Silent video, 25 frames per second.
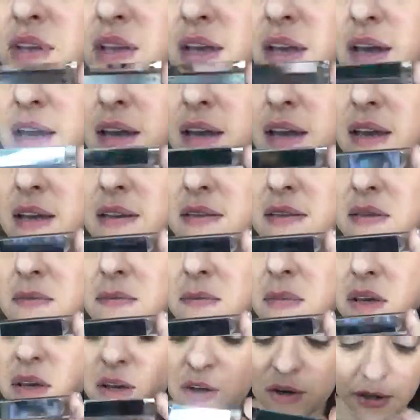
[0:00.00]
Okay, it has a
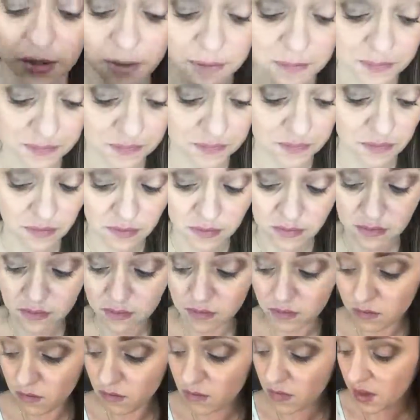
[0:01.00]
mirror.
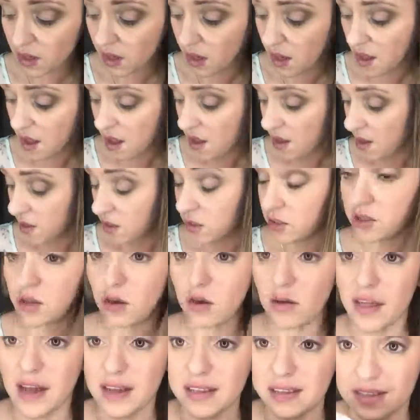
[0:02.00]

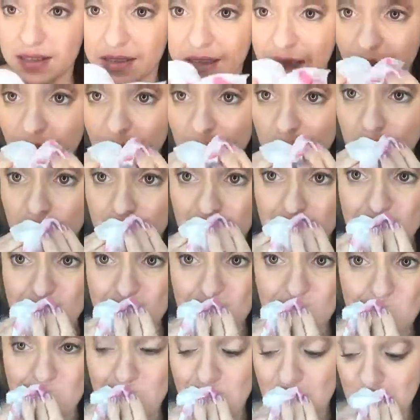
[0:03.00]
So that's that.
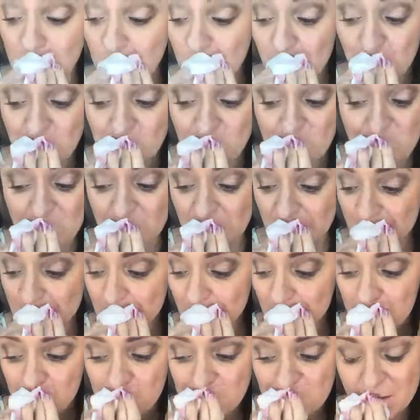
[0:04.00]
Okay,
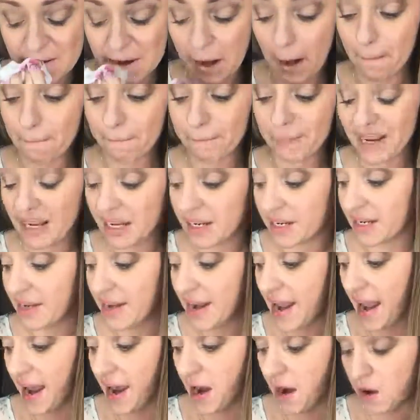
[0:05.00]

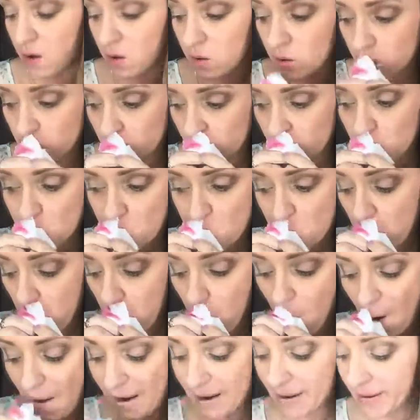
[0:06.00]
now
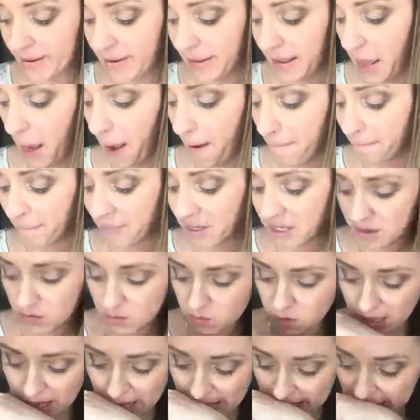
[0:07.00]

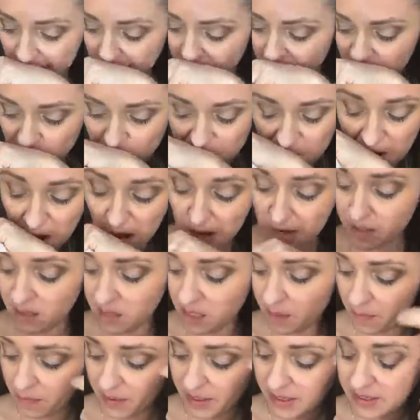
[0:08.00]
we have our
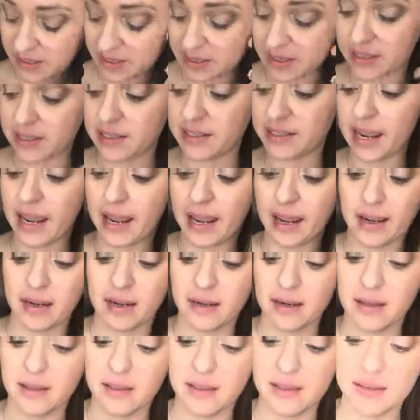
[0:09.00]
lip
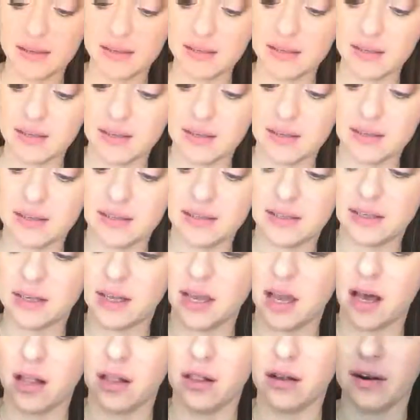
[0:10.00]
stain. This is the
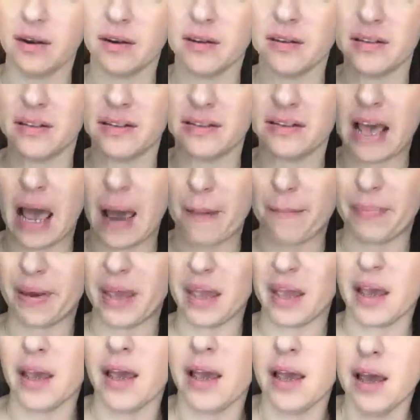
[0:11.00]
color
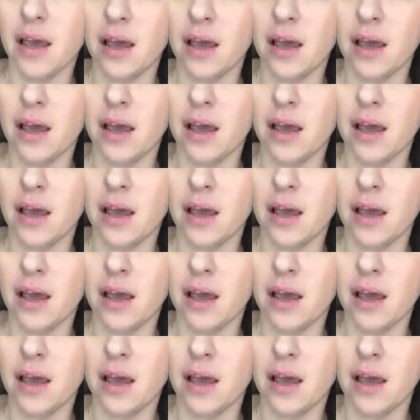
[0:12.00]
Sappy.